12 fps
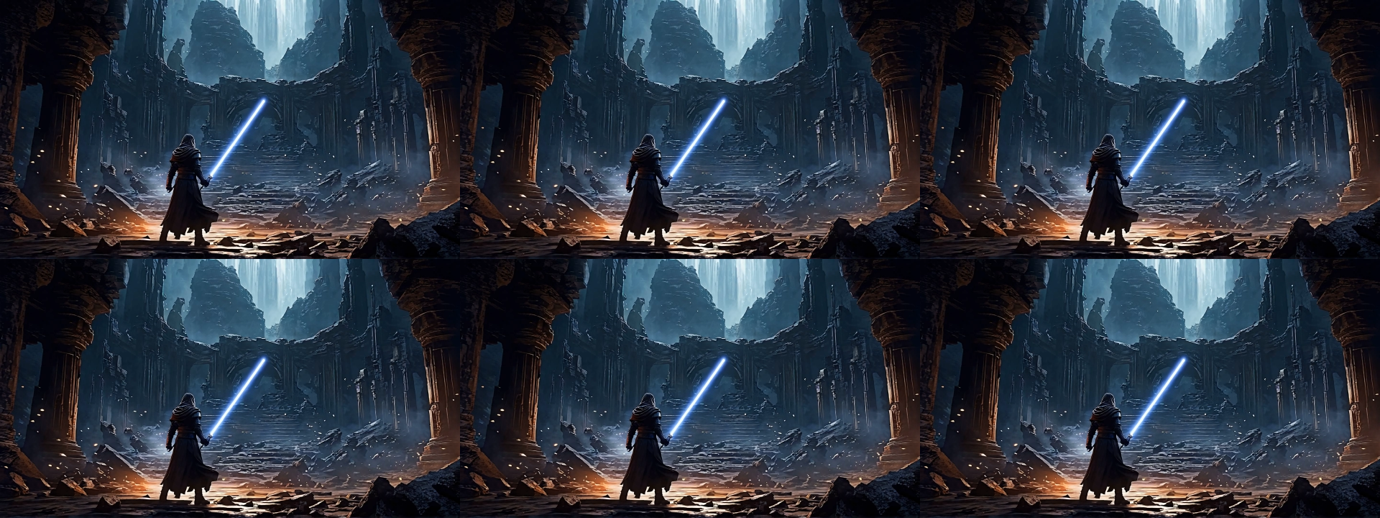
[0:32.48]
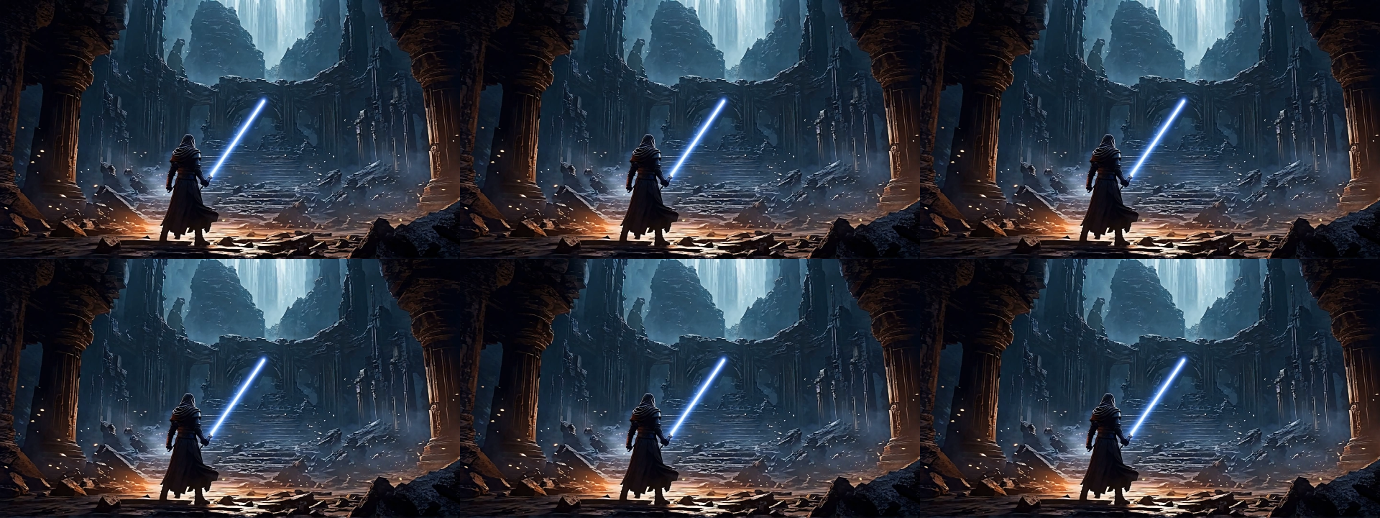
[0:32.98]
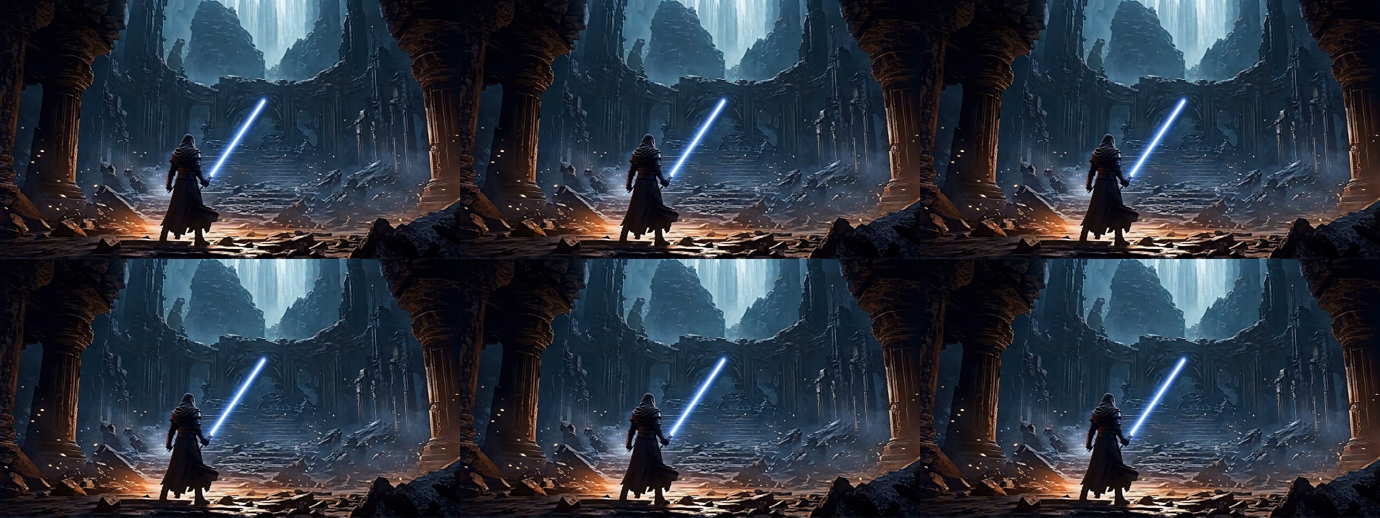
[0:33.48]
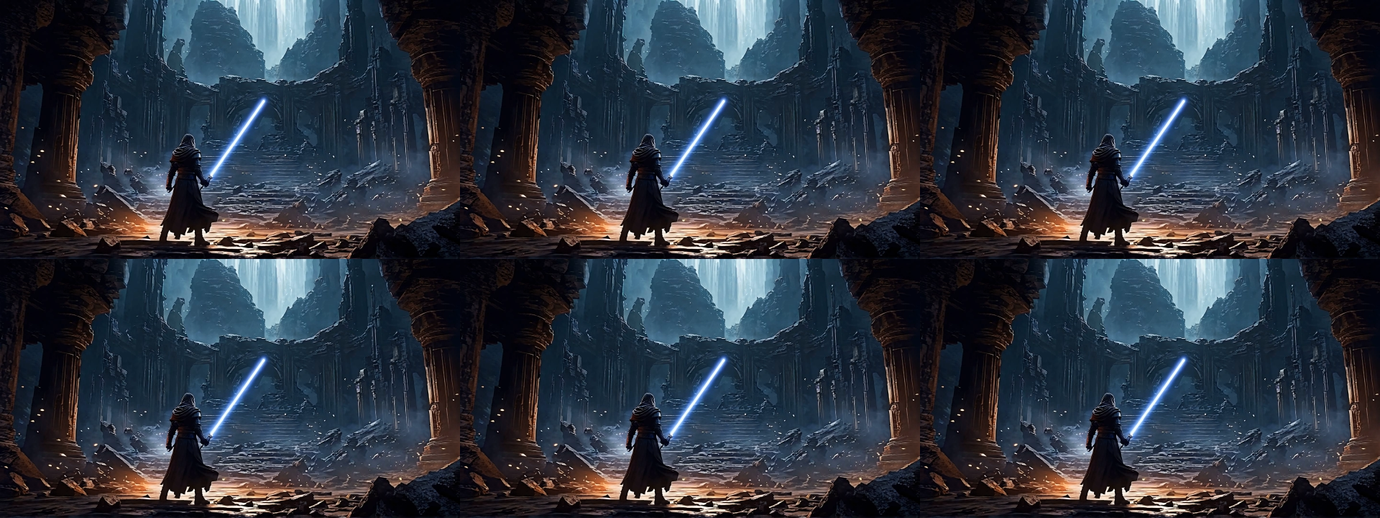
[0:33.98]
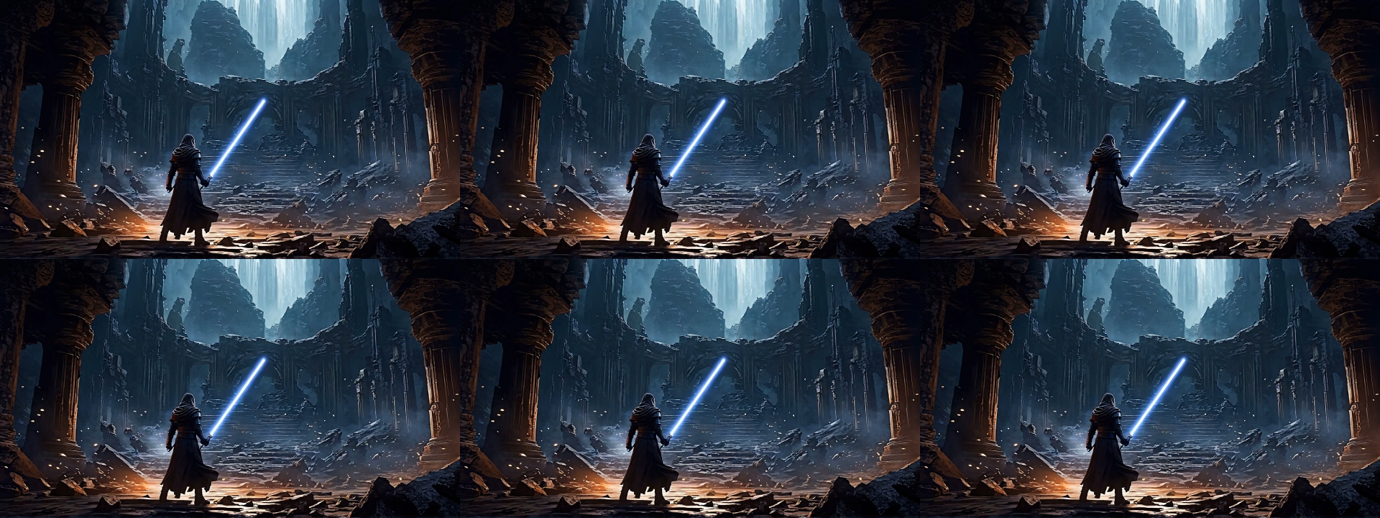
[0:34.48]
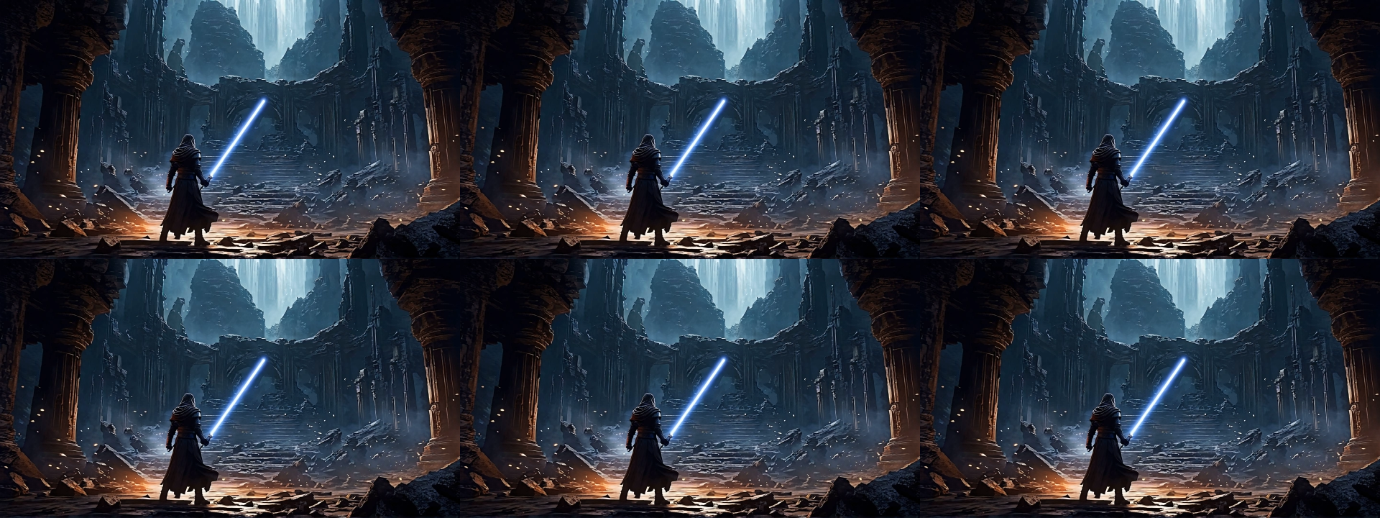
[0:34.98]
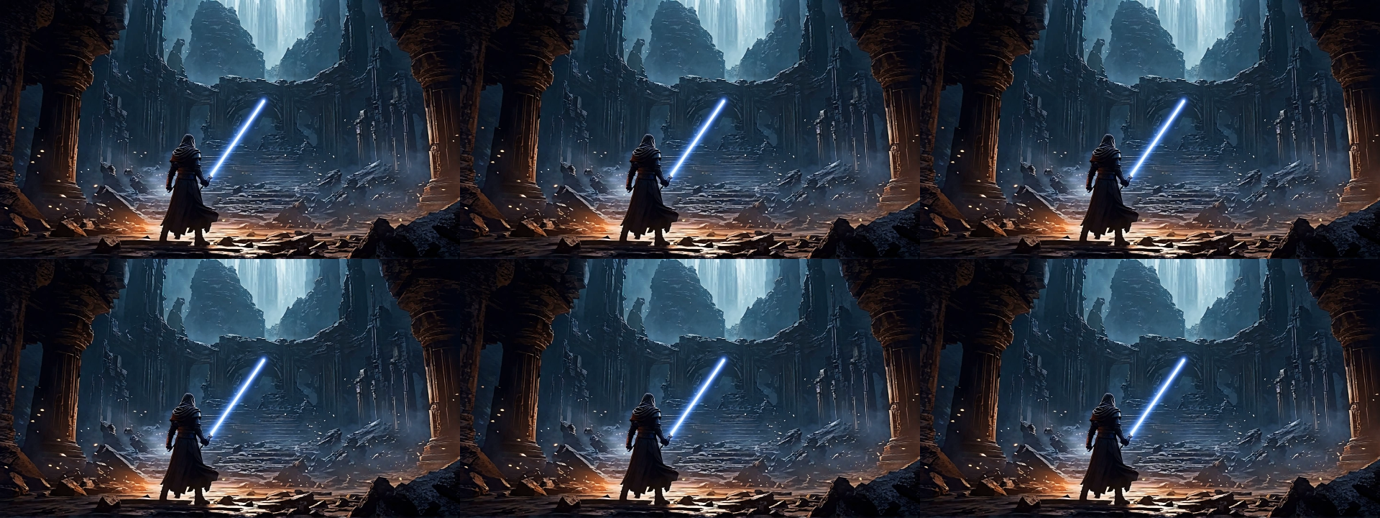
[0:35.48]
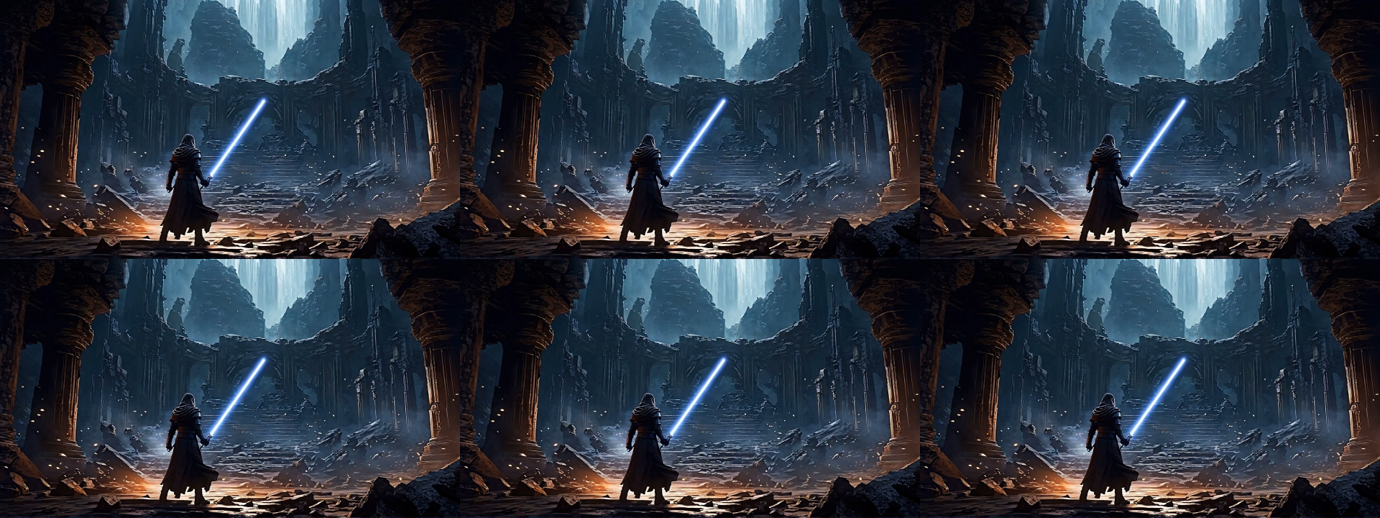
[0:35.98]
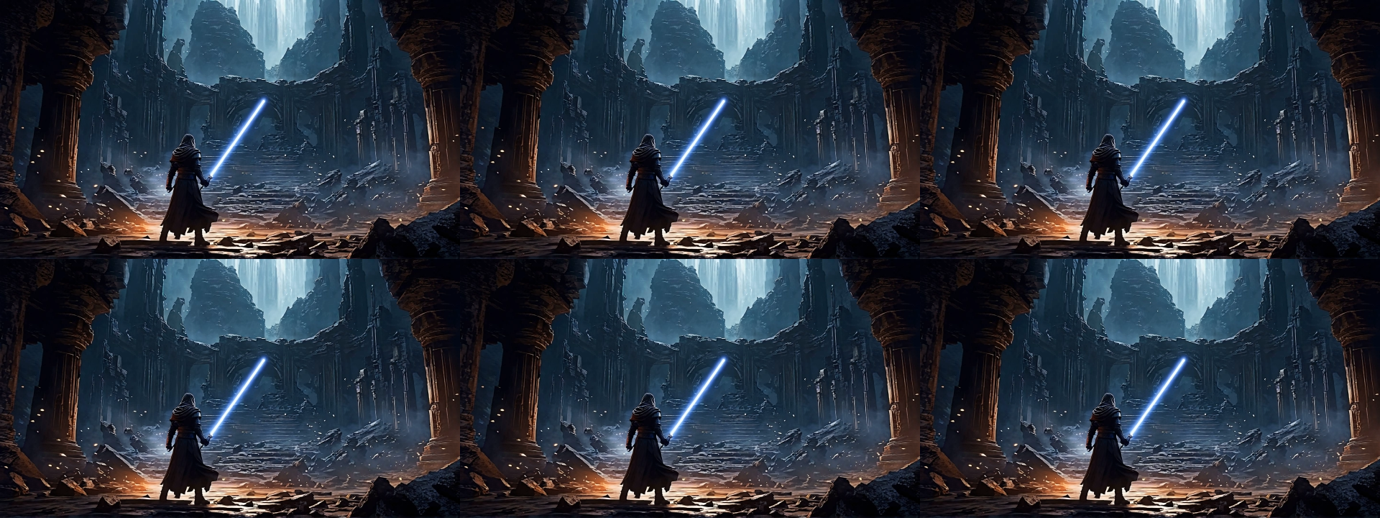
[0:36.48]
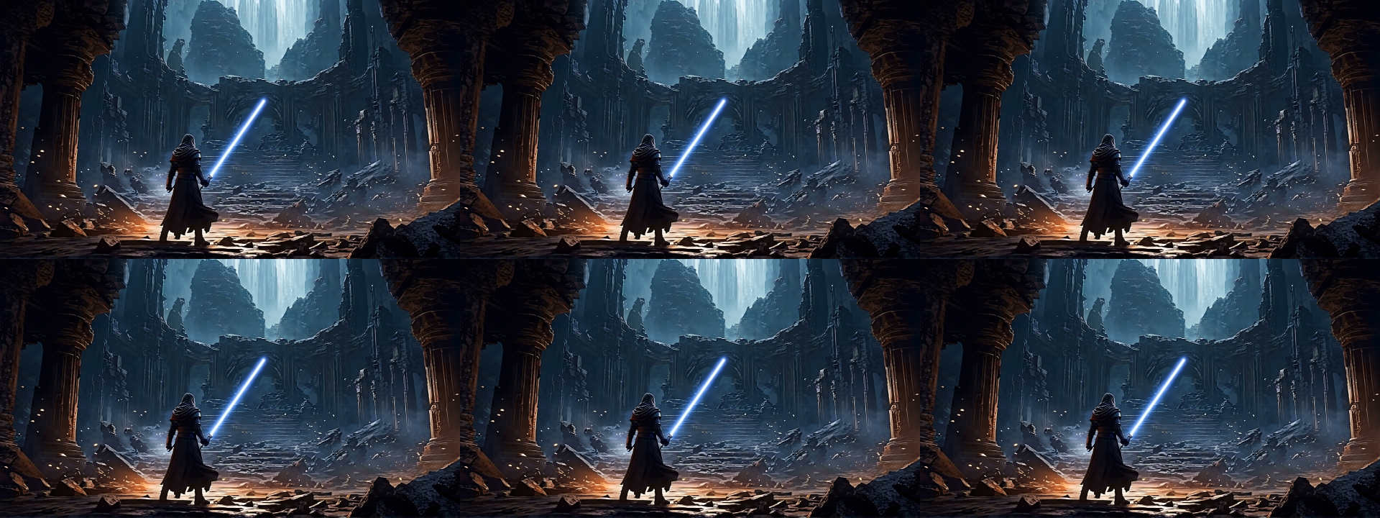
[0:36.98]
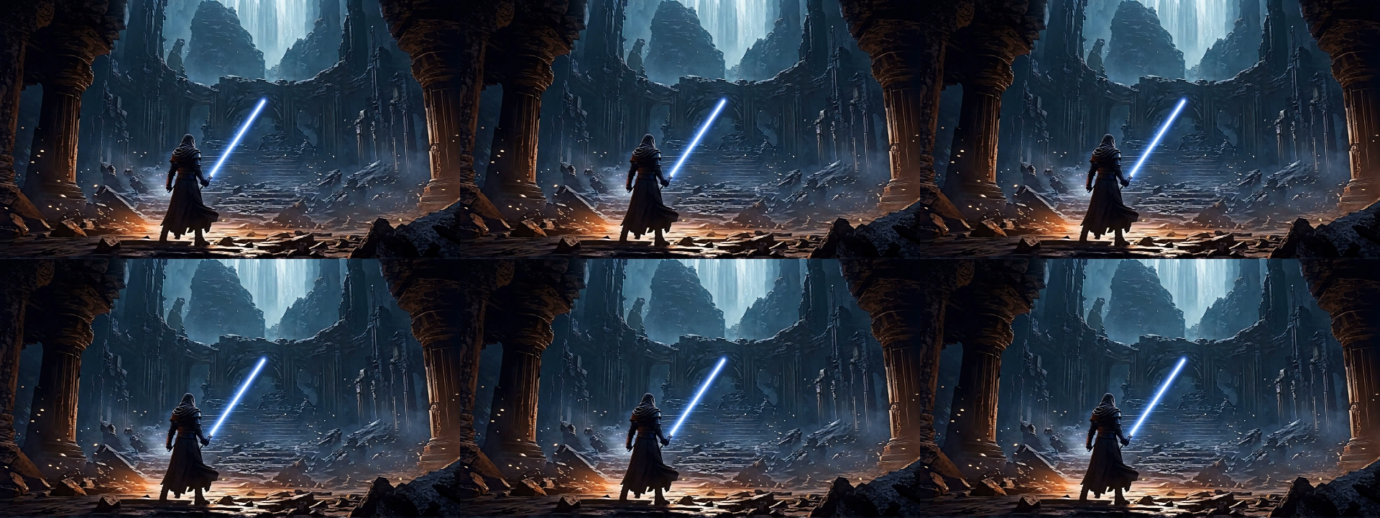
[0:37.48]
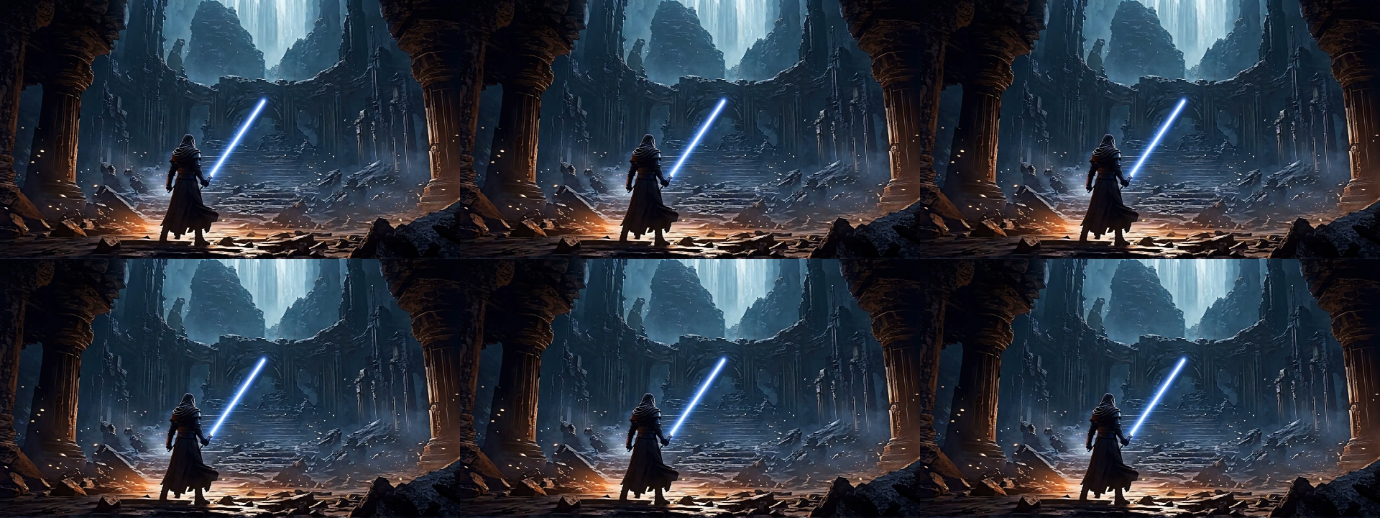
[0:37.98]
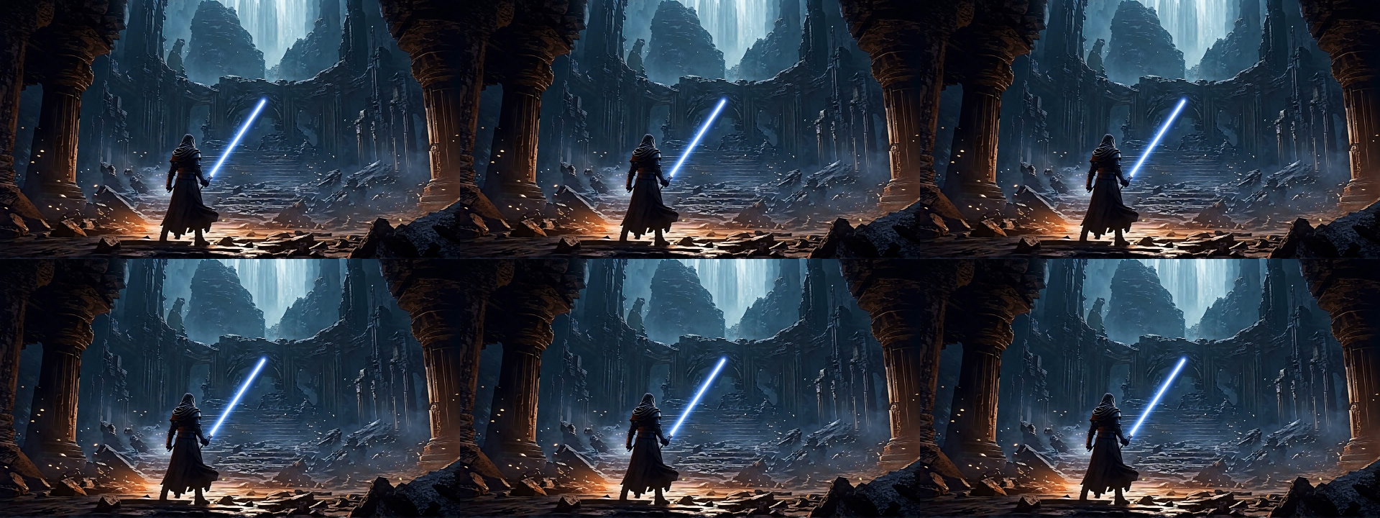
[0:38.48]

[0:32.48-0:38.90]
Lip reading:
No face is visible, so there are no lips to read.